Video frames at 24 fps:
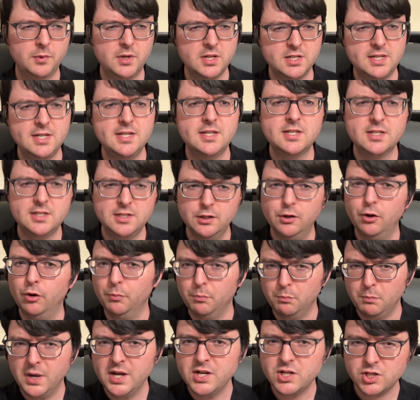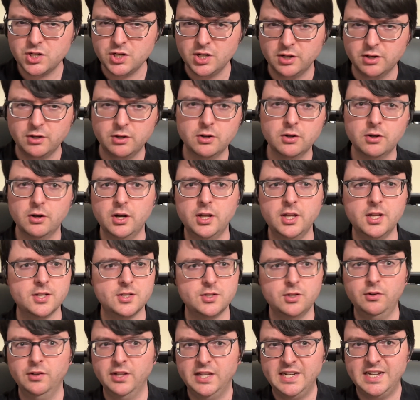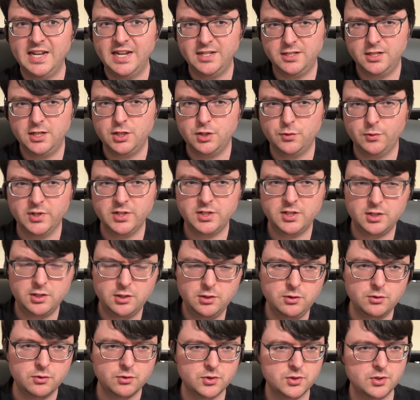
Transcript: because he's still much younger, and it's only 1922.